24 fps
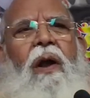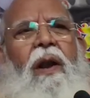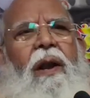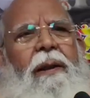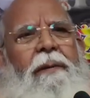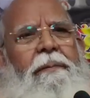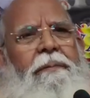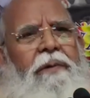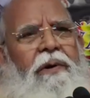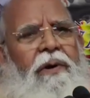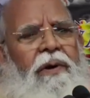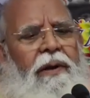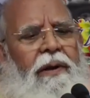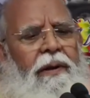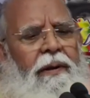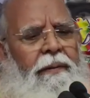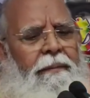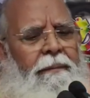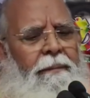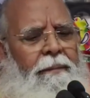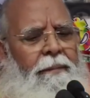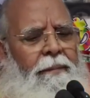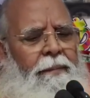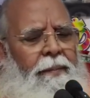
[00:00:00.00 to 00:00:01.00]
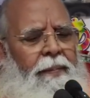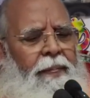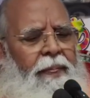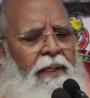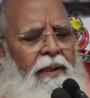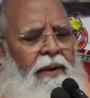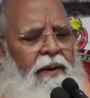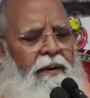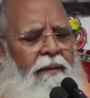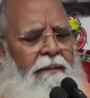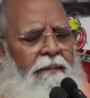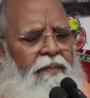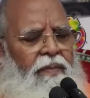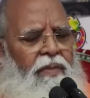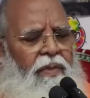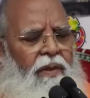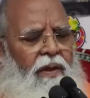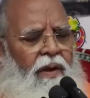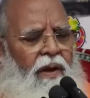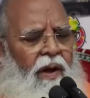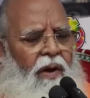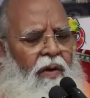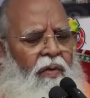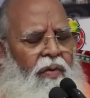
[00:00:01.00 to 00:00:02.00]
Early morning?
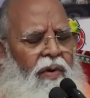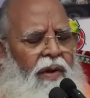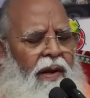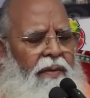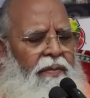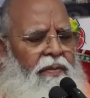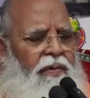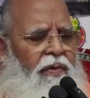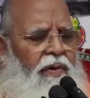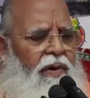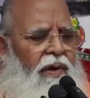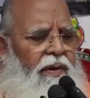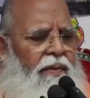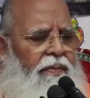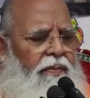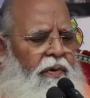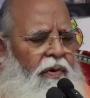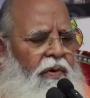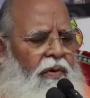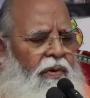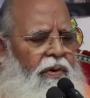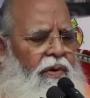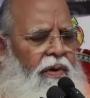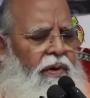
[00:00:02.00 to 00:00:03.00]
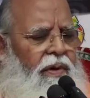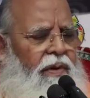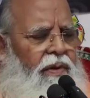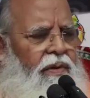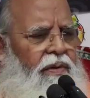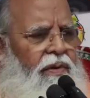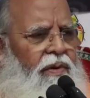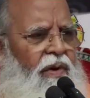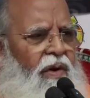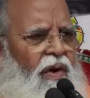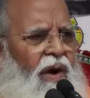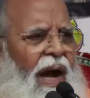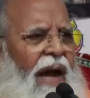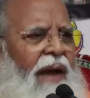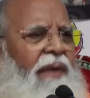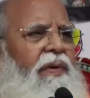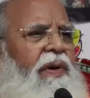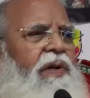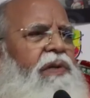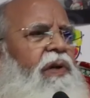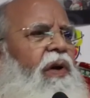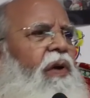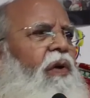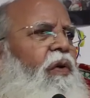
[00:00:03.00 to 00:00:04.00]
How can you get bored?
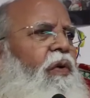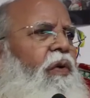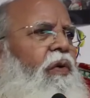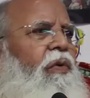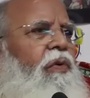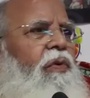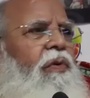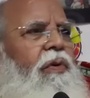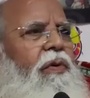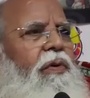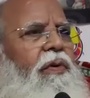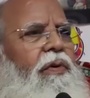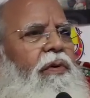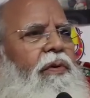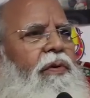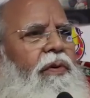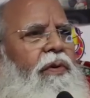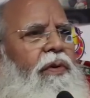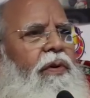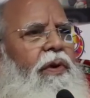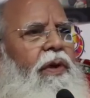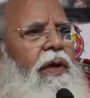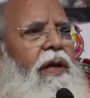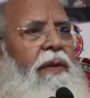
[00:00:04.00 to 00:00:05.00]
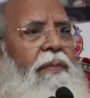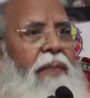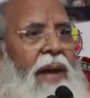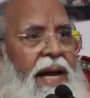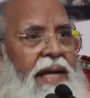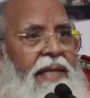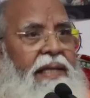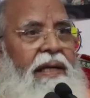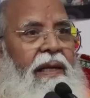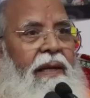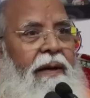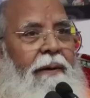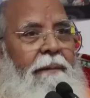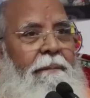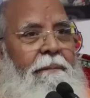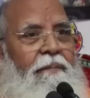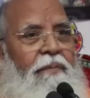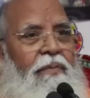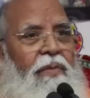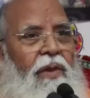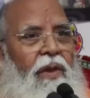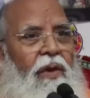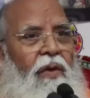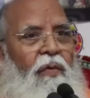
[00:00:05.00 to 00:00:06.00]
I was alone. Imagine,
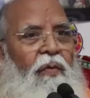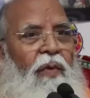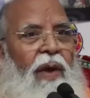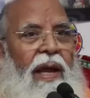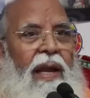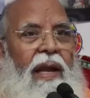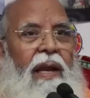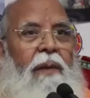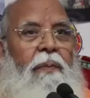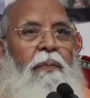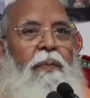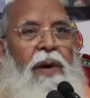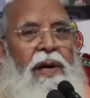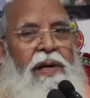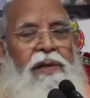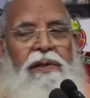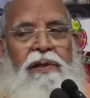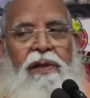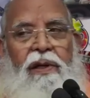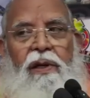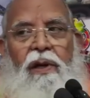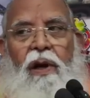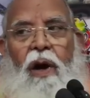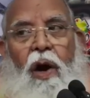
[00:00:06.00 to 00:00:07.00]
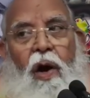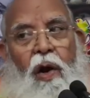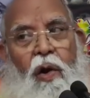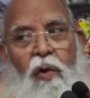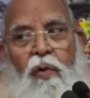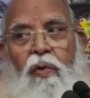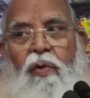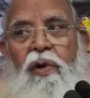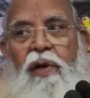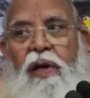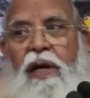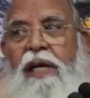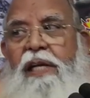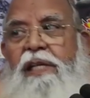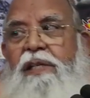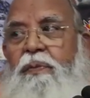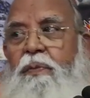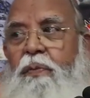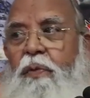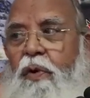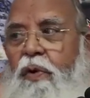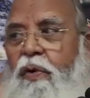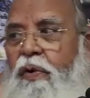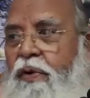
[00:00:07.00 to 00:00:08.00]
when a person alone
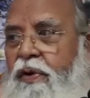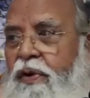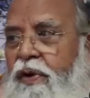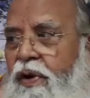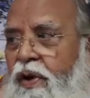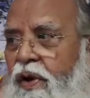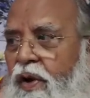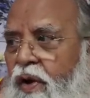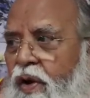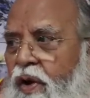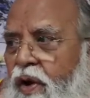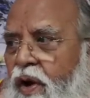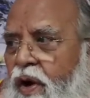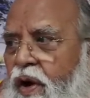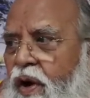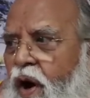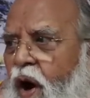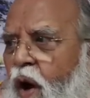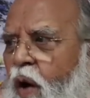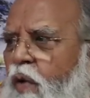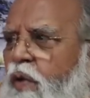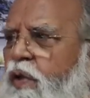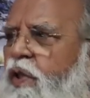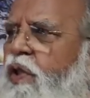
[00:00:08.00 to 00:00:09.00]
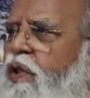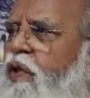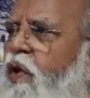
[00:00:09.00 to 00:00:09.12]
gets bored, how